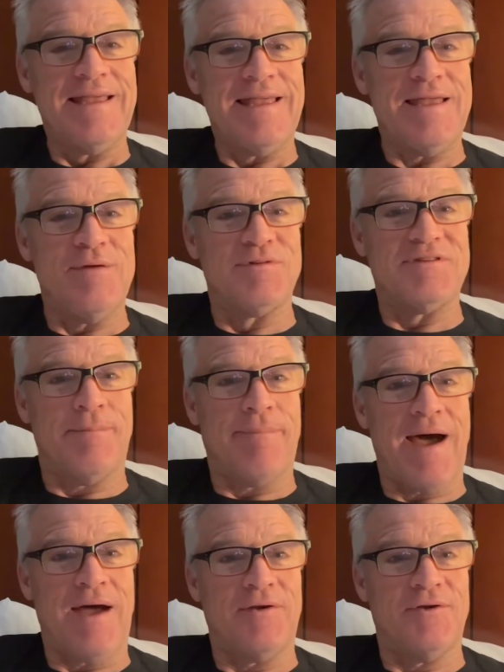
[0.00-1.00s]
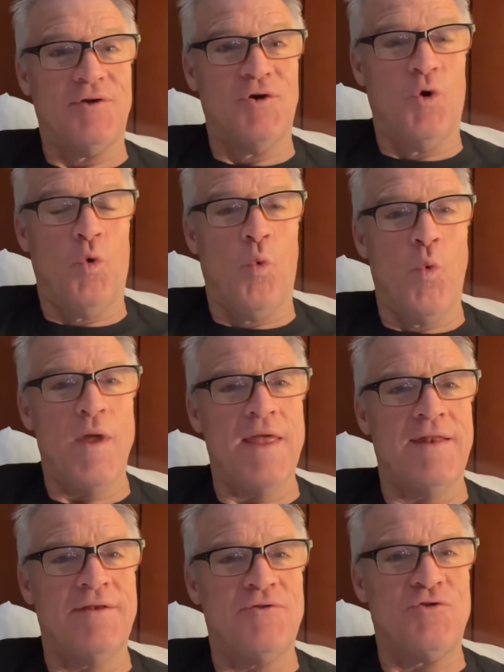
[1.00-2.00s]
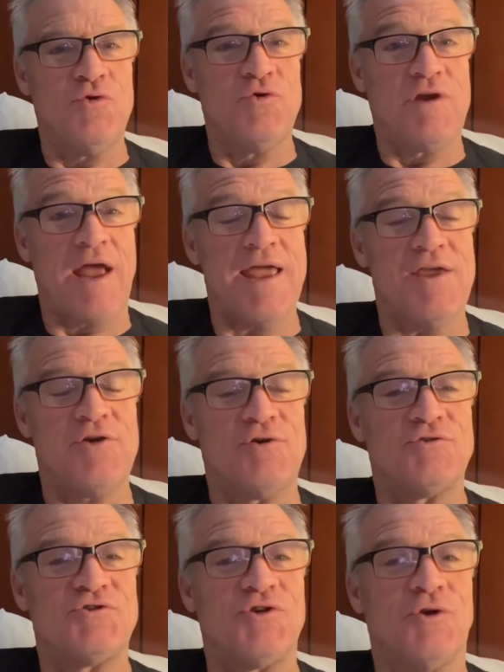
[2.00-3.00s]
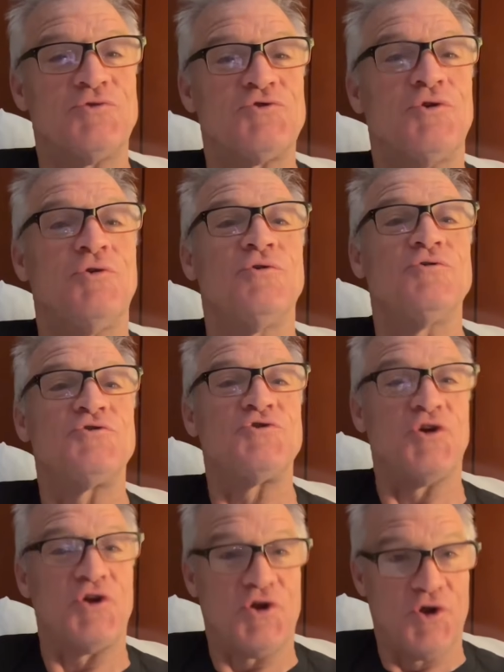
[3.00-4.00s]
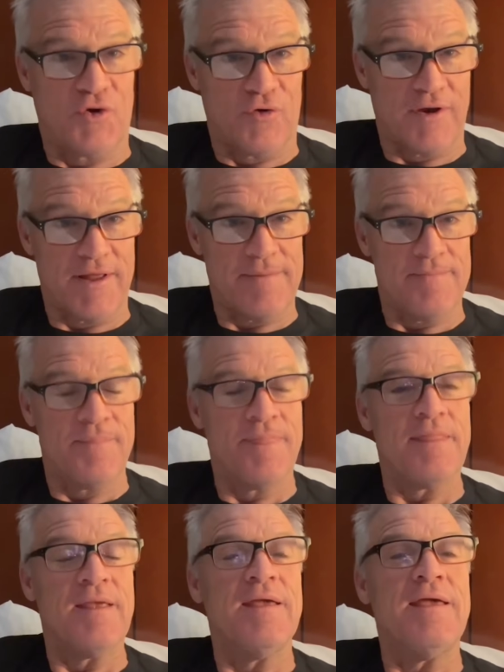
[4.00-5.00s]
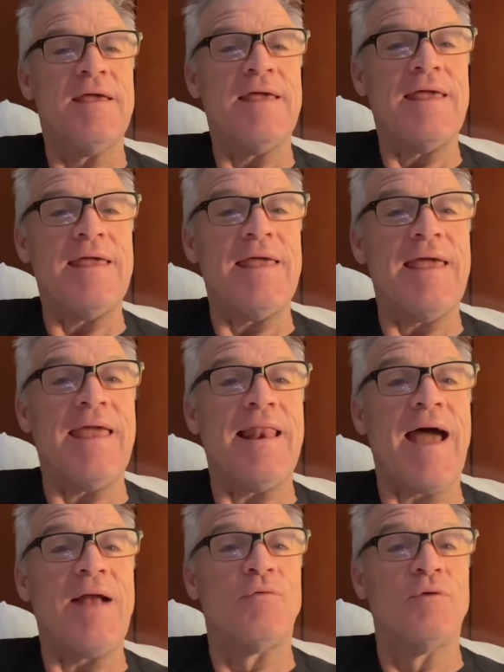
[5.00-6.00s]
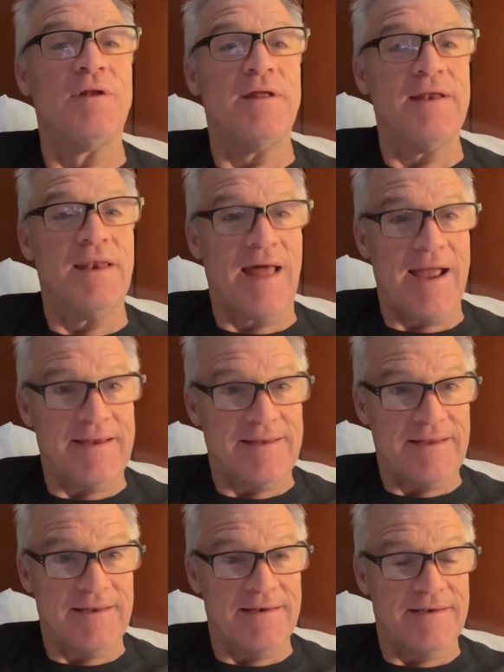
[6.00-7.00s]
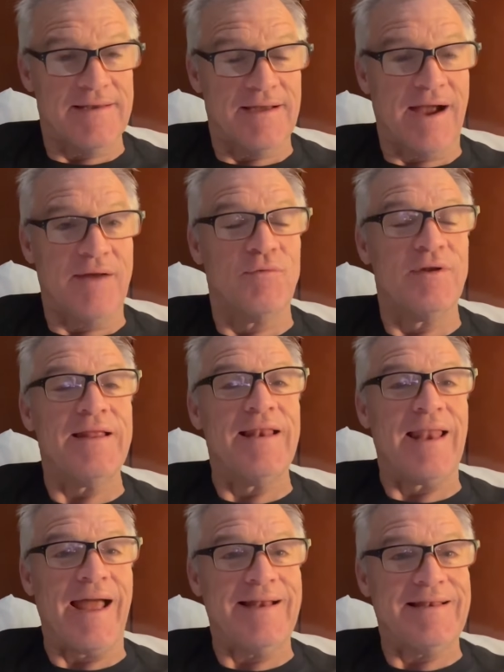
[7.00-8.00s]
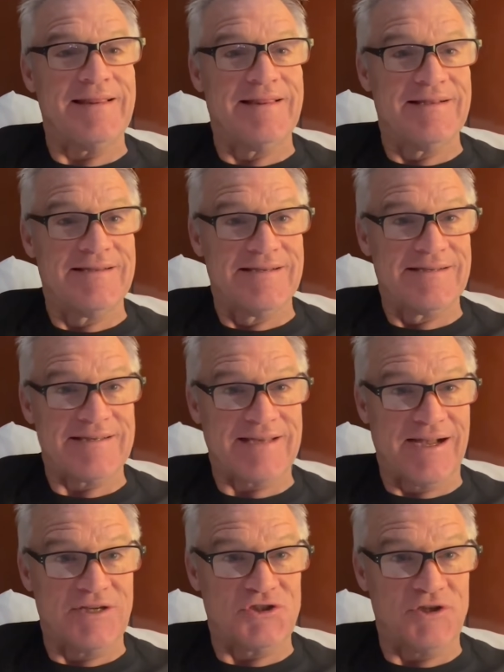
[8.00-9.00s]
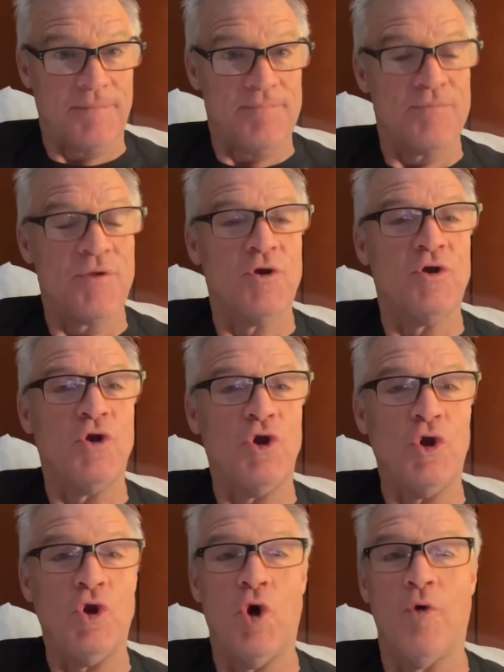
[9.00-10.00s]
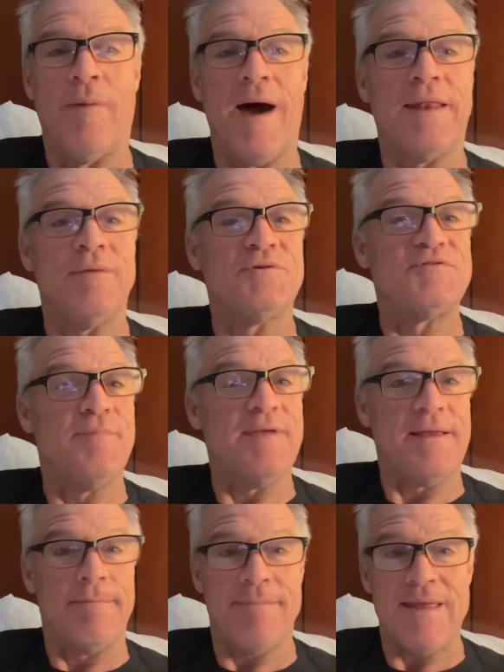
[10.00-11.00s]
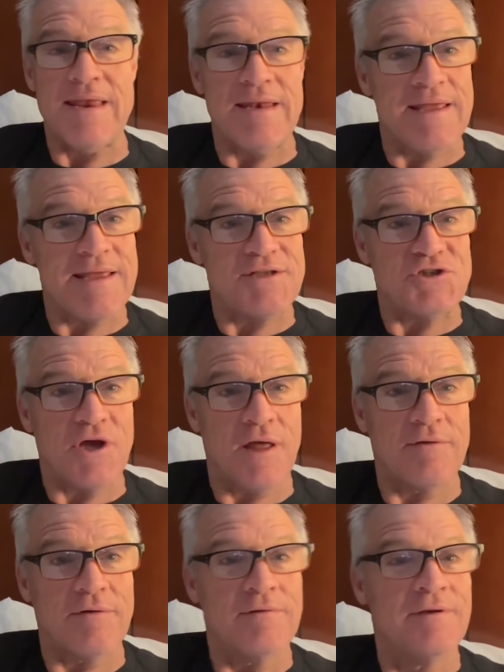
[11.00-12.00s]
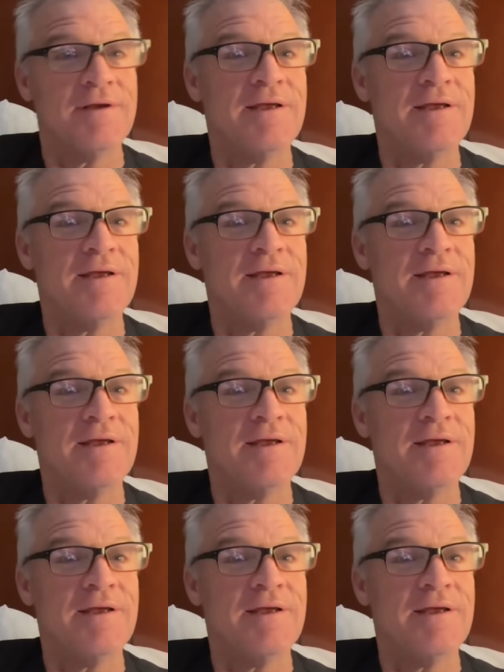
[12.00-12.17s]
It was about when to take your Social Security. And I really liked it. I really liked the discussion. Nobody was being mean to each other.